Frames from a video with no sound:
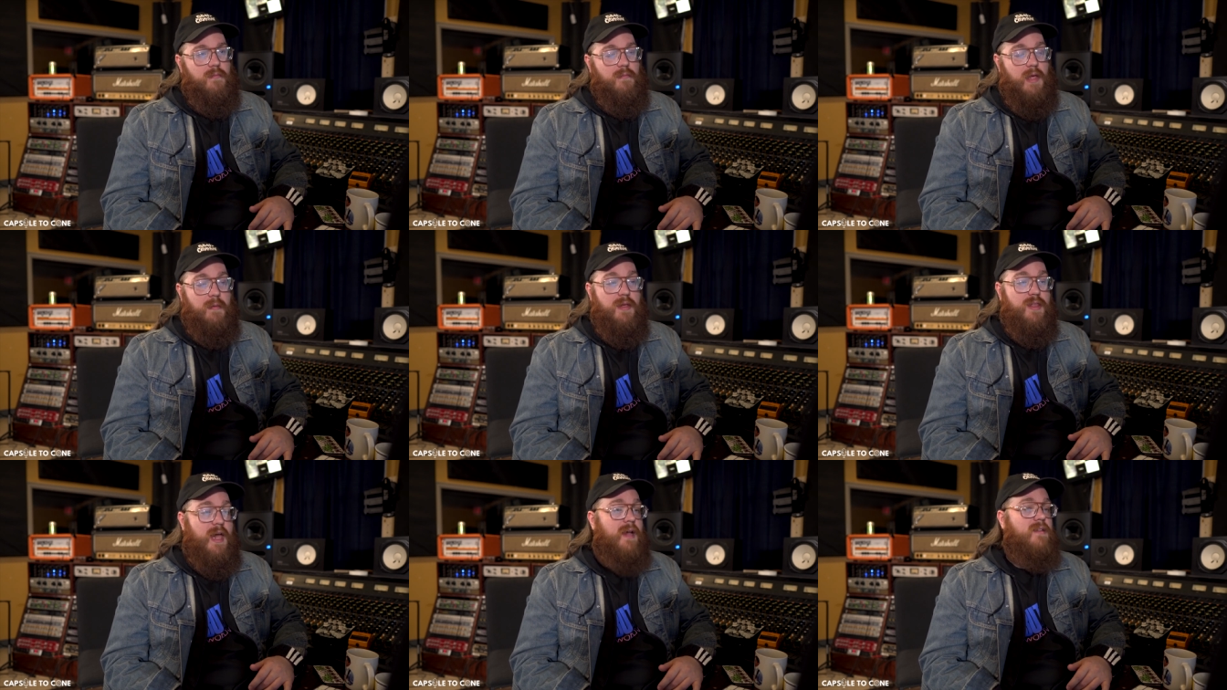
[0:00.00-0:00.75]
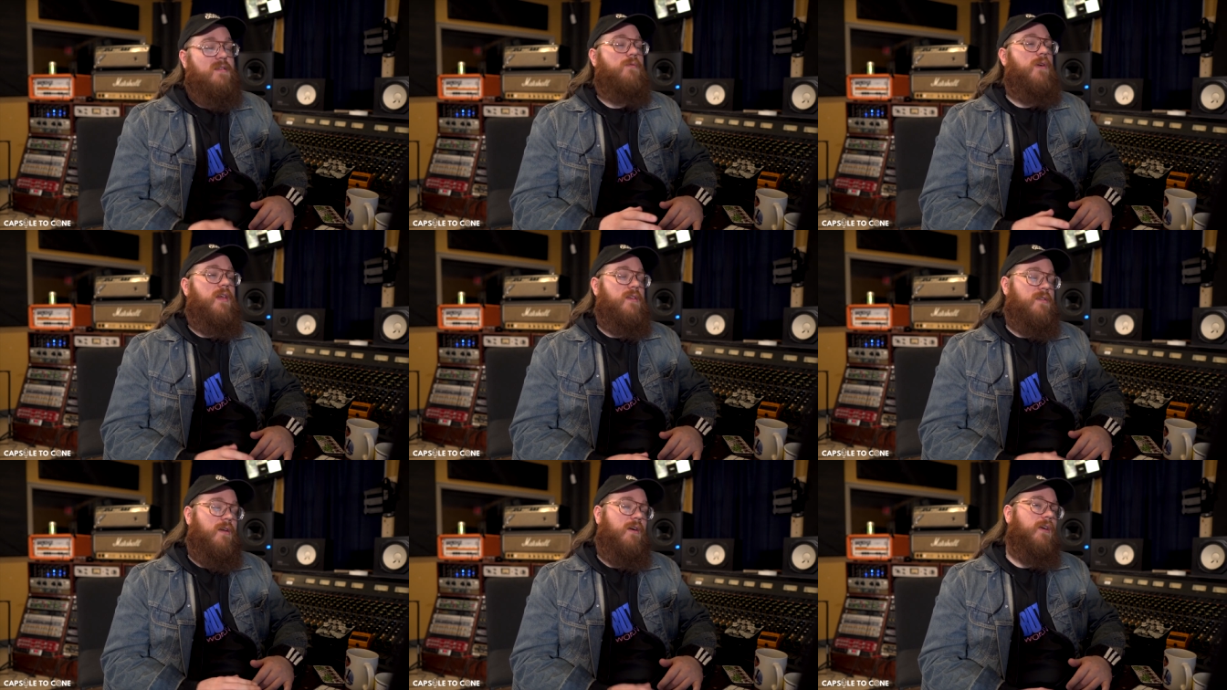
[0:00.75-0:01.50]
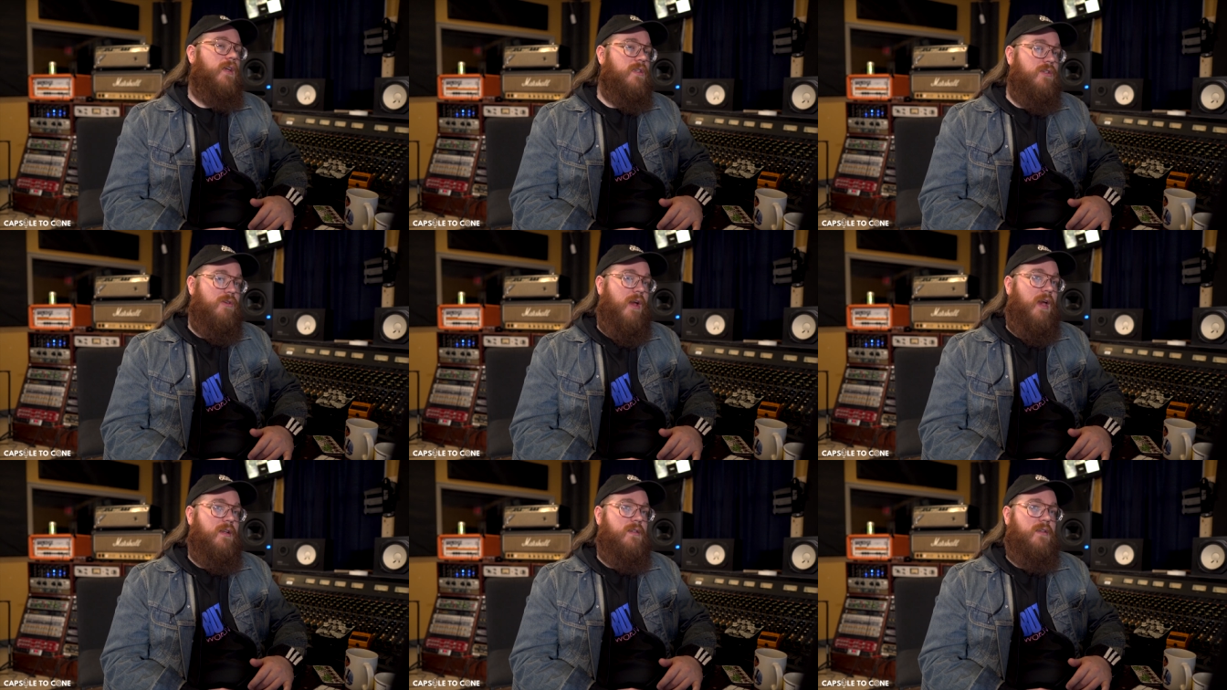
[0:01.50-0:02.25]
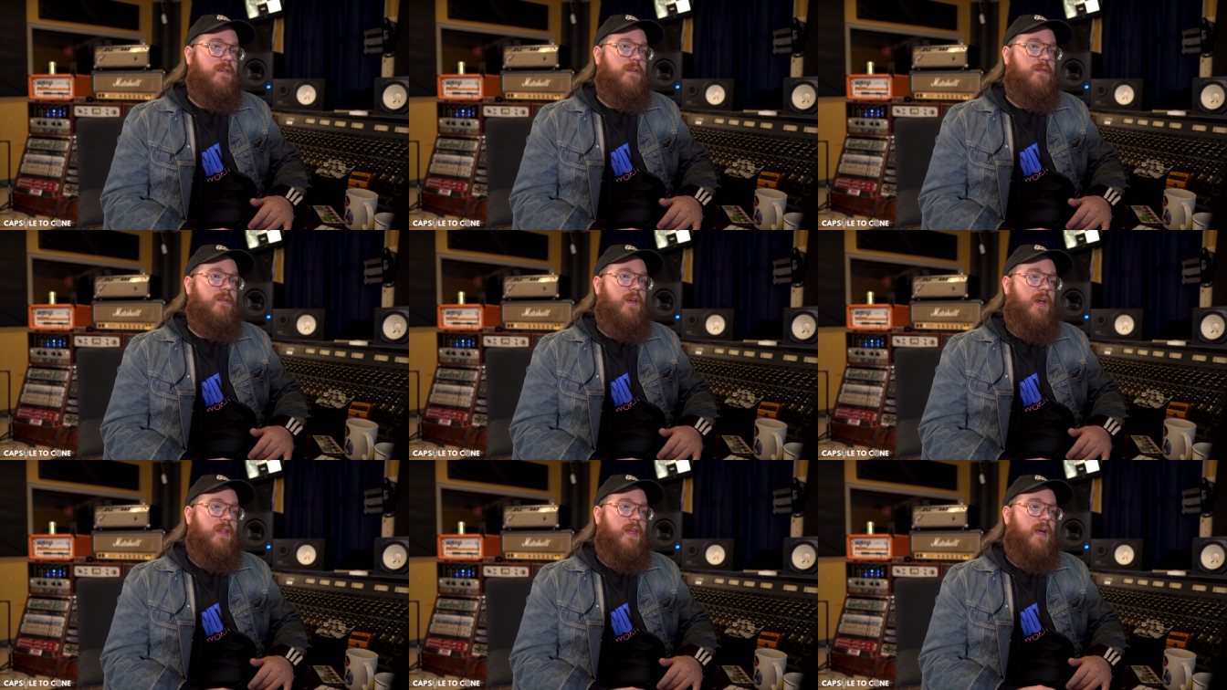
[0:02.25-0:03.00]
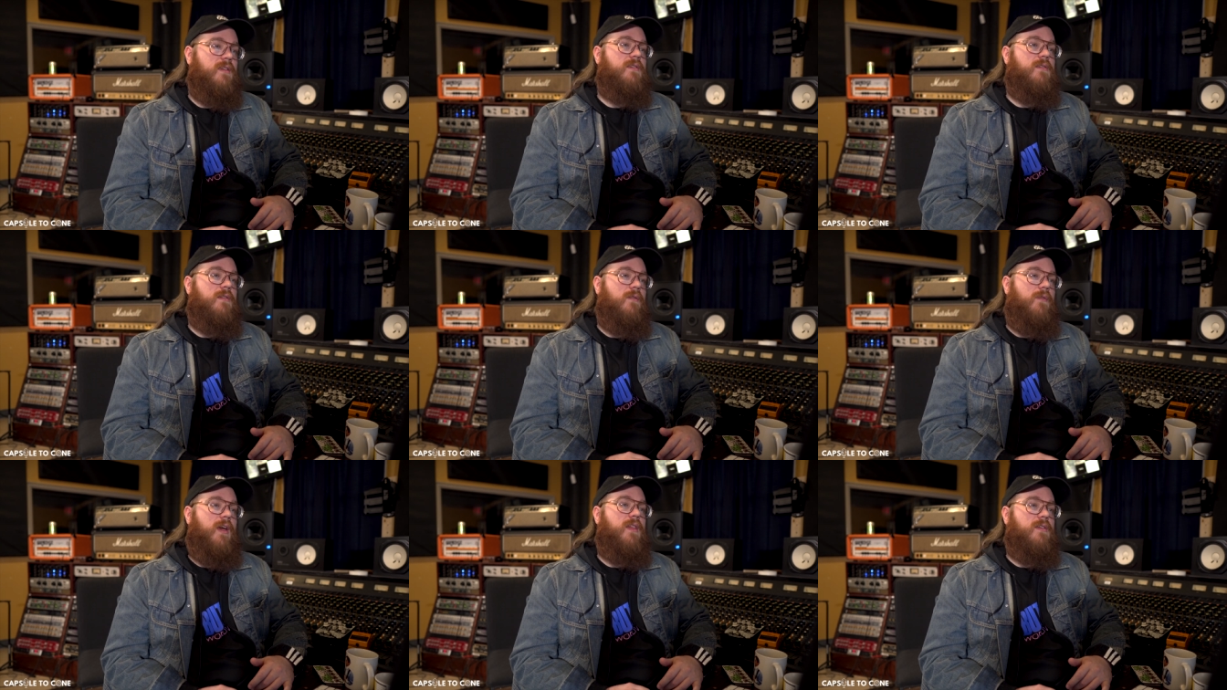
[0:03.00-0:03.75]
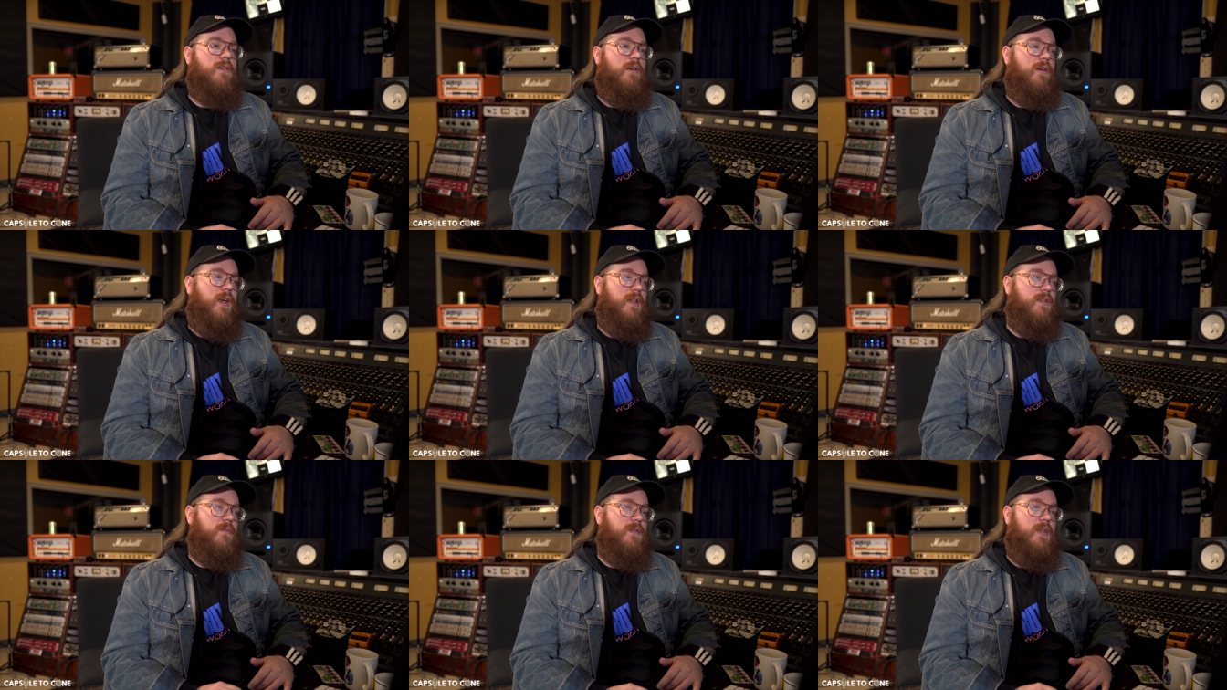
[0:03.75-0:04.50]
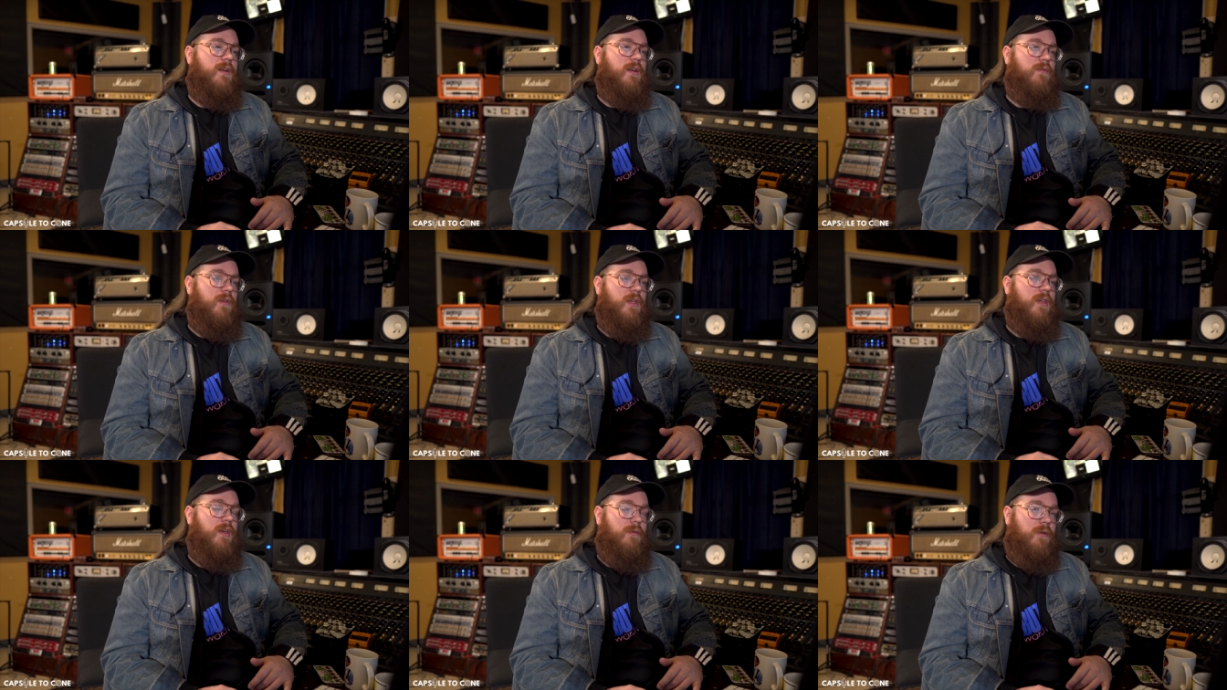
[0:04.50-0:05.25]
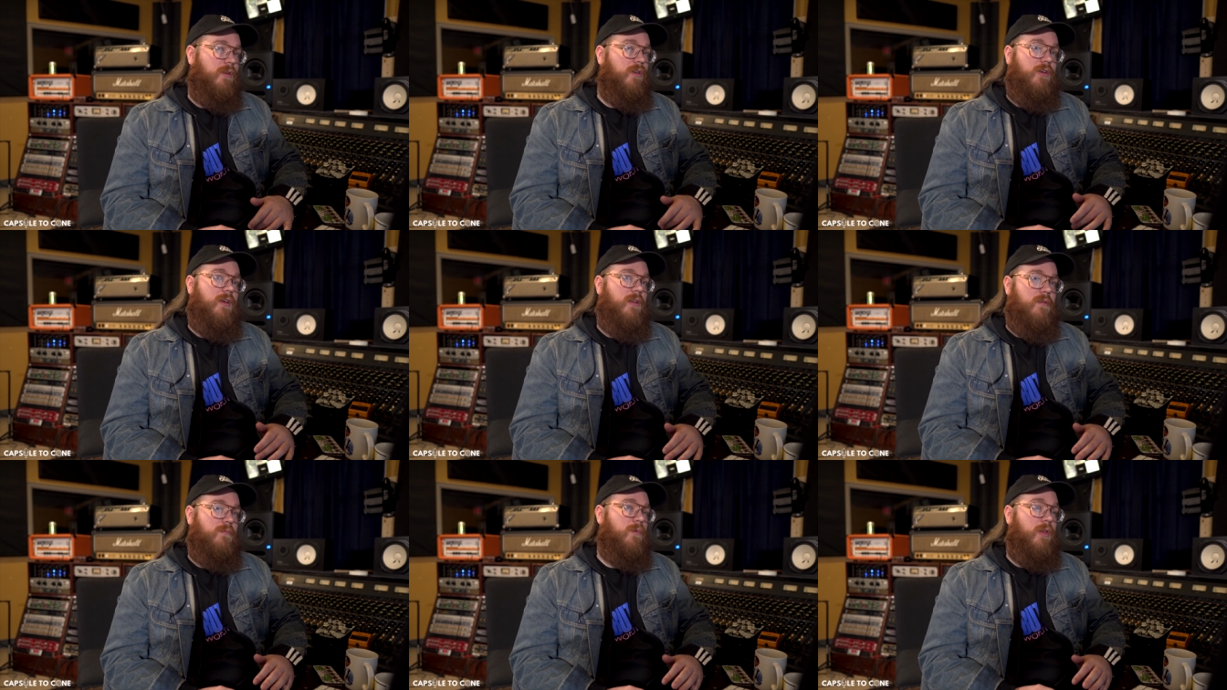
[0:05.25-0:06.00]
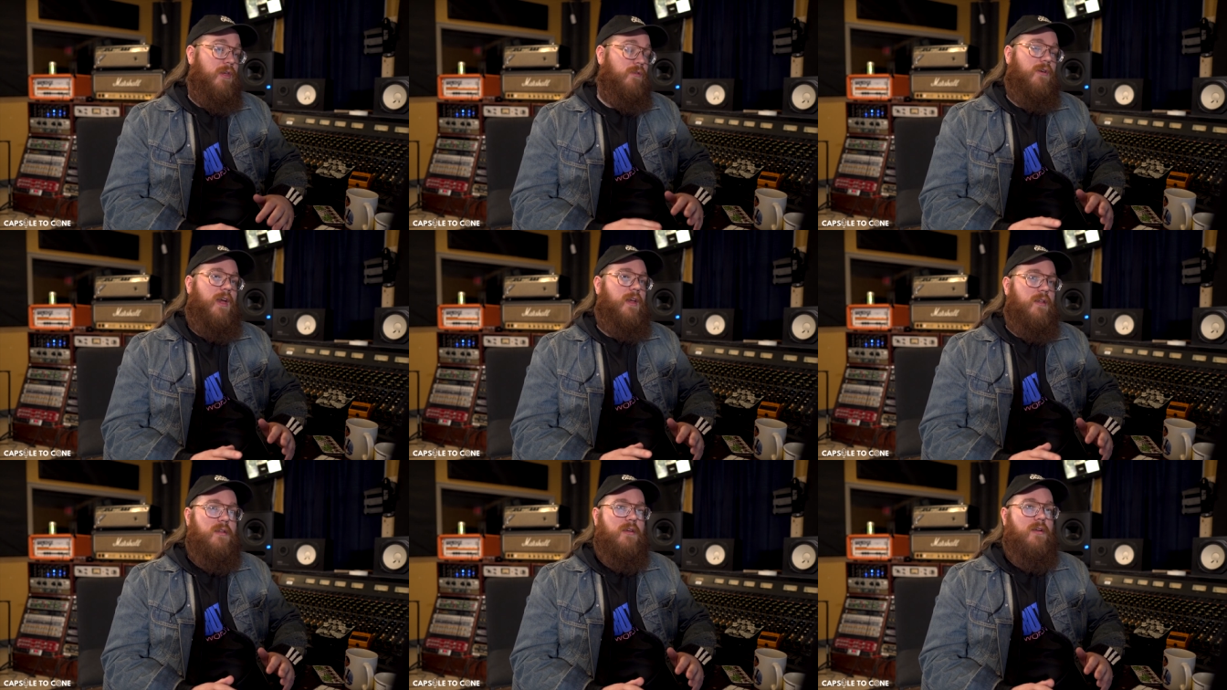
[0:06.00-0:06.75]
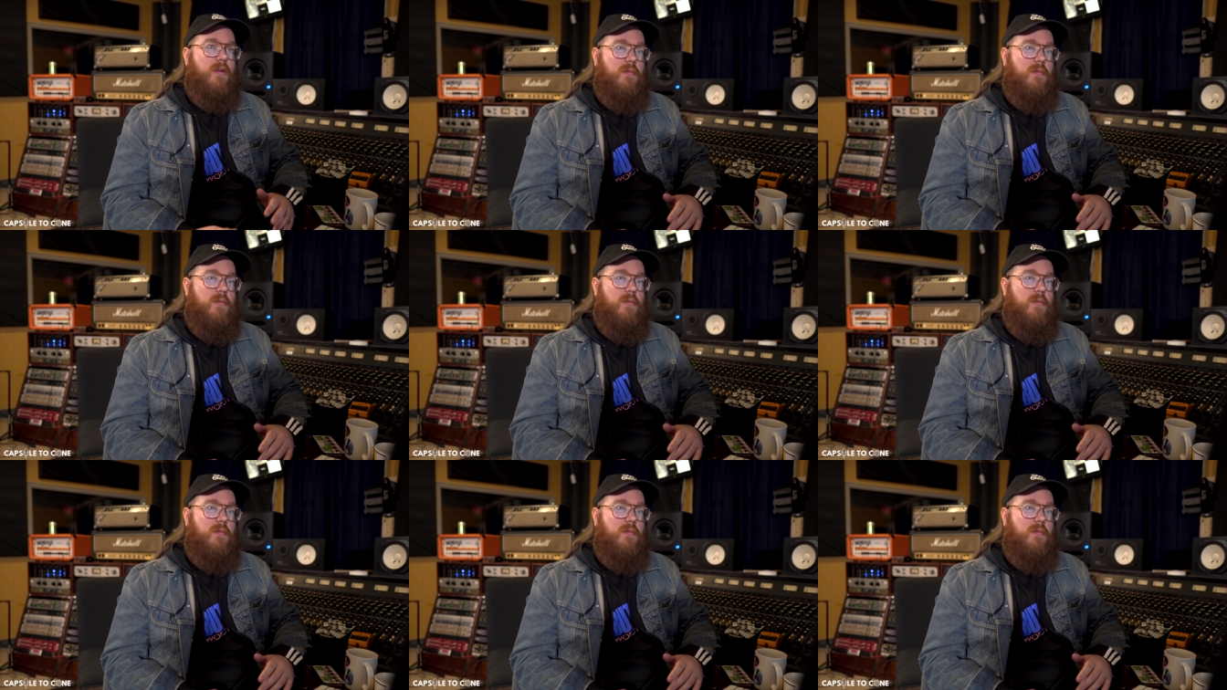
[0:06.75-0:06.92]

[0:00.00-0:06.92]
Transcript: maybe that's the way the song gets tracked yeah and that's the way the song ends up sounding really good, good really great you know